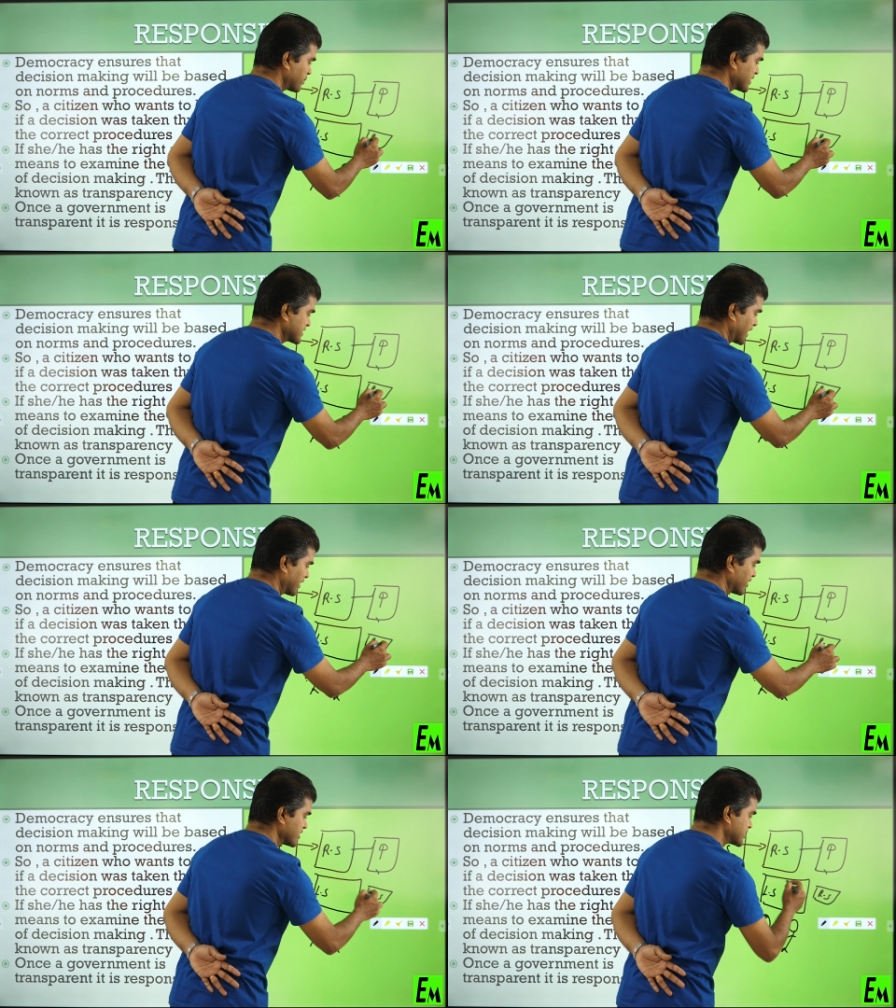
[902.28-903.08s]
Sabha
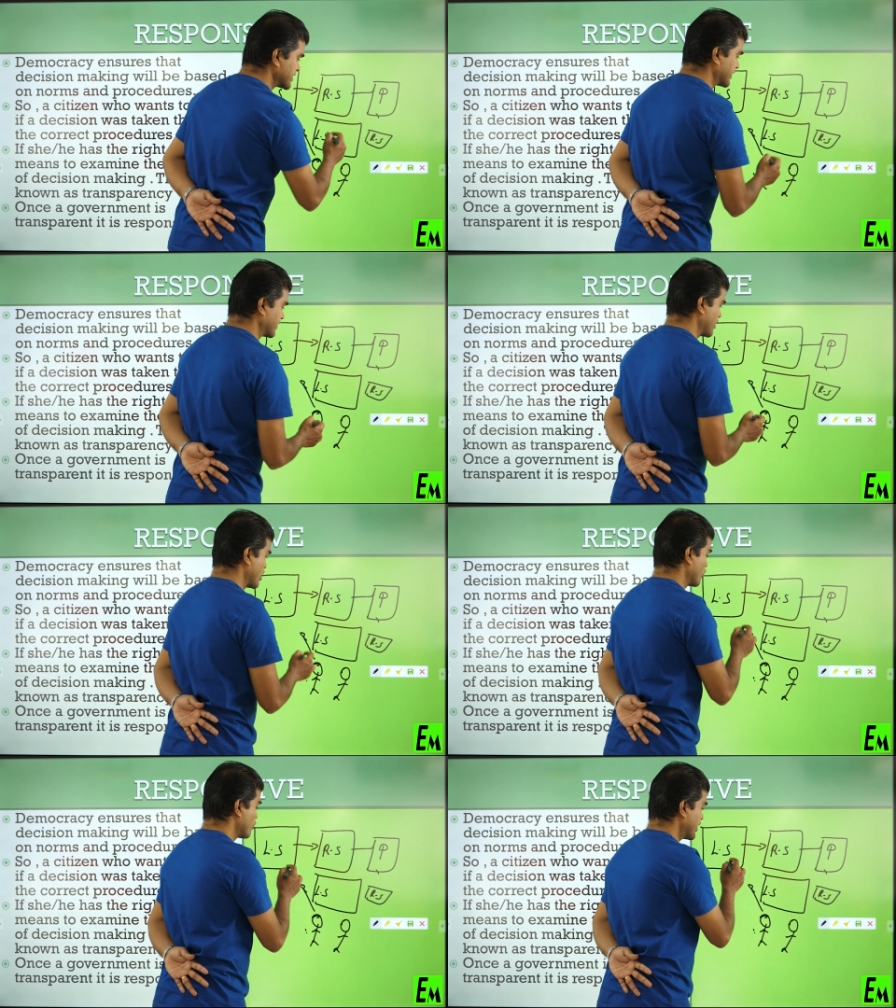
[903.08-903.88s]
channel is there.
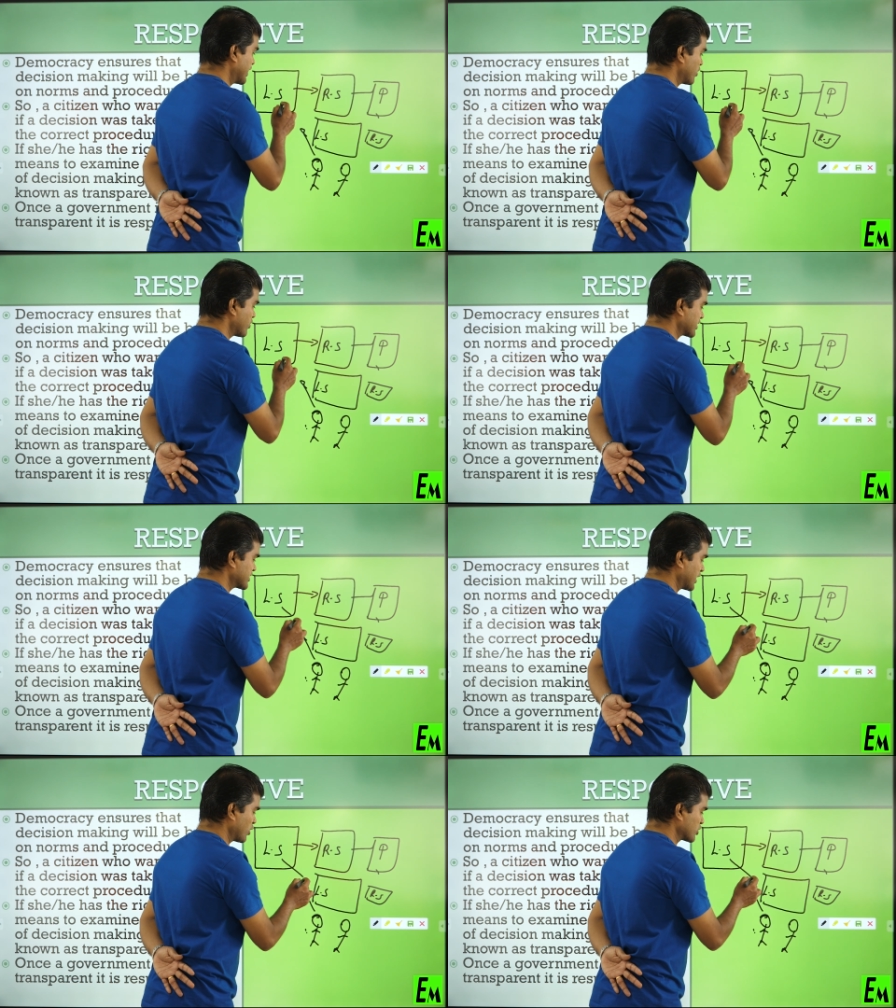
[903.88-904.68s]
Whenever
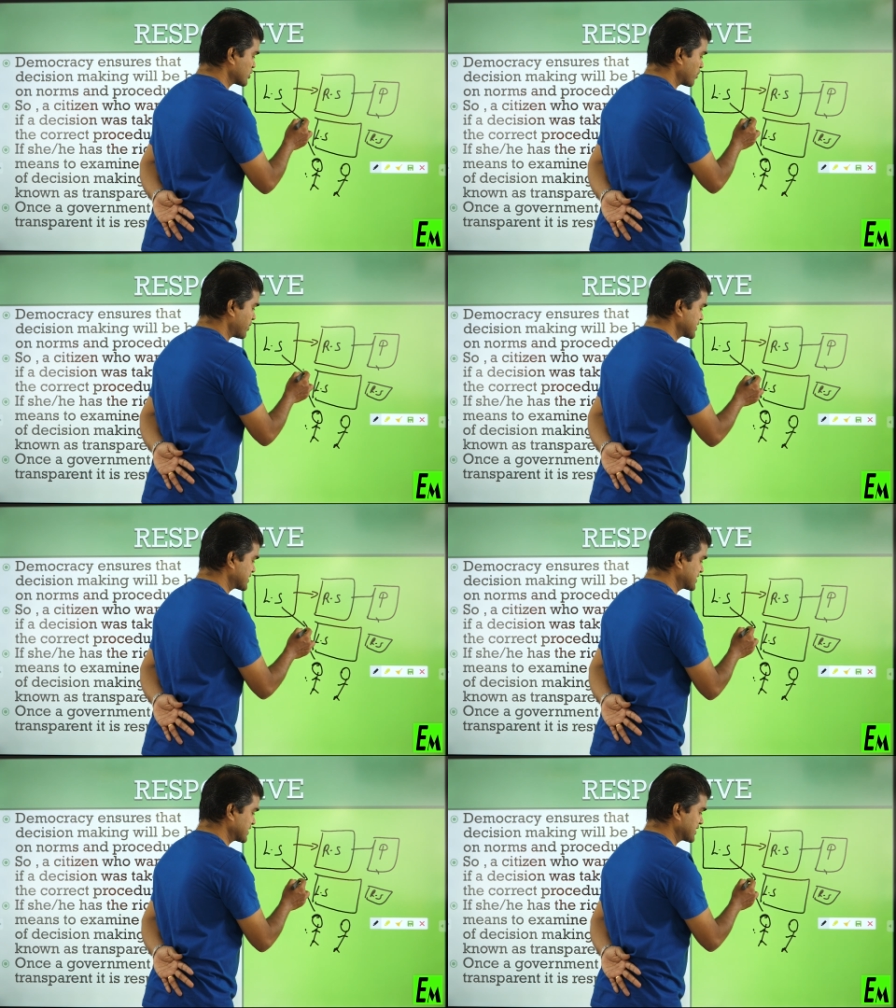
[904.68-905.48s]
the Lok
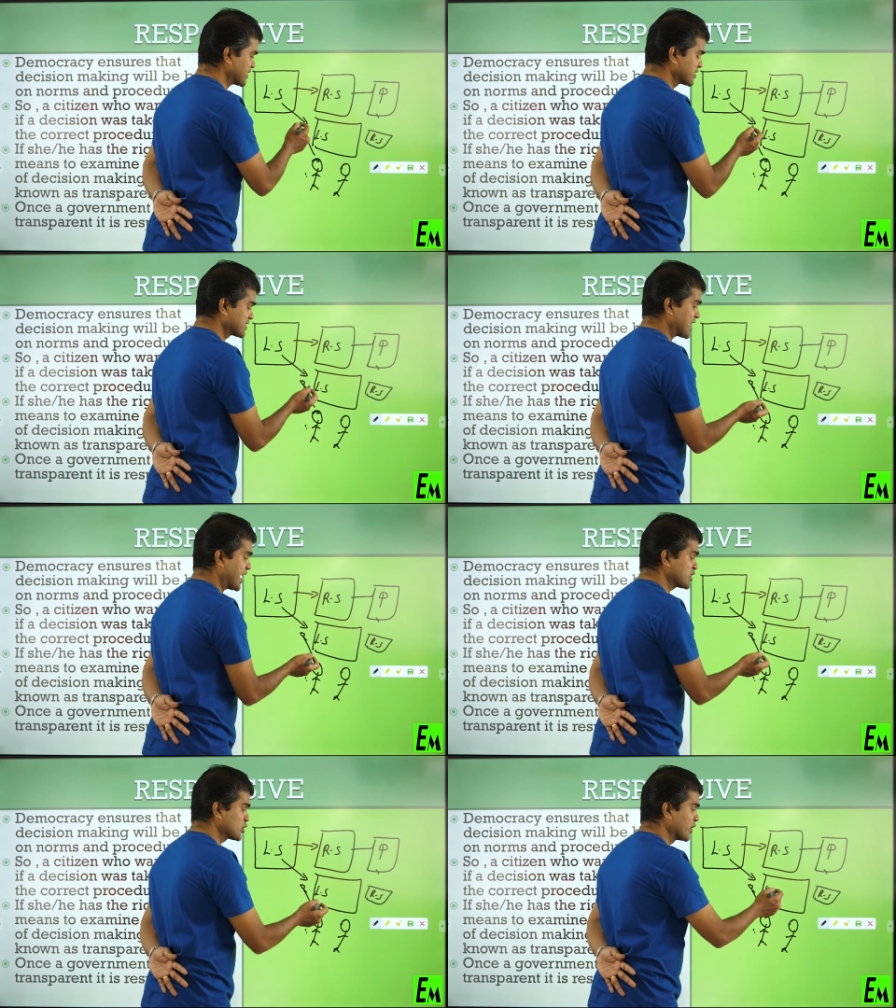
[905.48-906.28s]
Sabha
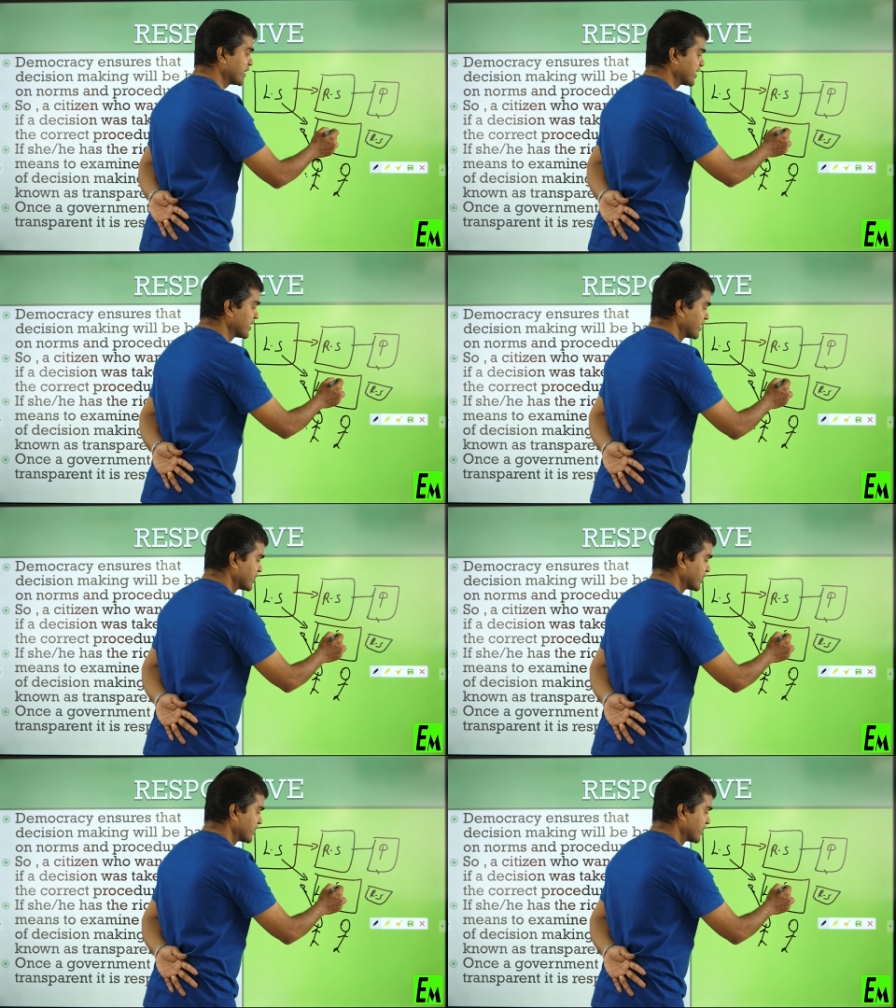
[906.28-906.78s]
starts only,